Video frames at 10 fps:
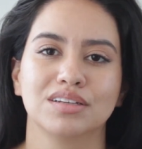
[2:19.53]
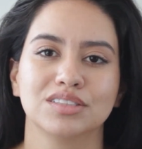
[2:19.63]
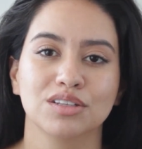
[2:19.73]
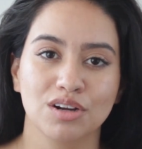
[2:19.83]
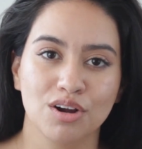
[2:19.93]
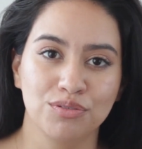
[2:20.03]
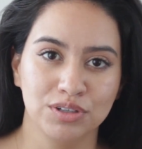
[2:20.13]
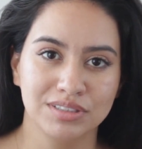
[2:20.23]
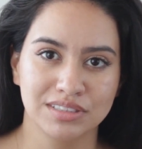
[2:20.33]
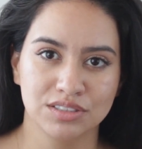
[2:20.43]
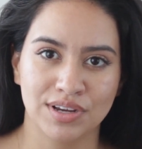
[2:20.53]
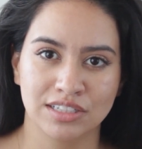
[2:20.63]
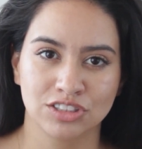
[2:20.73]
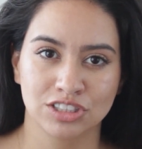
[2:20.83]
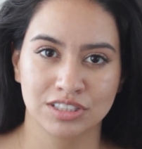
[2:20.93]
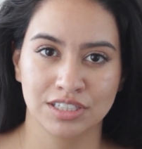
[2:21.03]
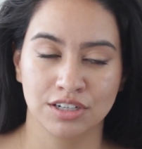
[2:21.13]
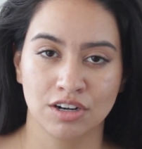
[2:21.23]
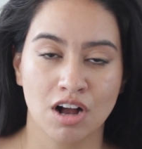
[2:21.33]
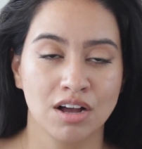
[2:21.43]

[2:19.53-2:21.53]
So there are a few disadvantages here.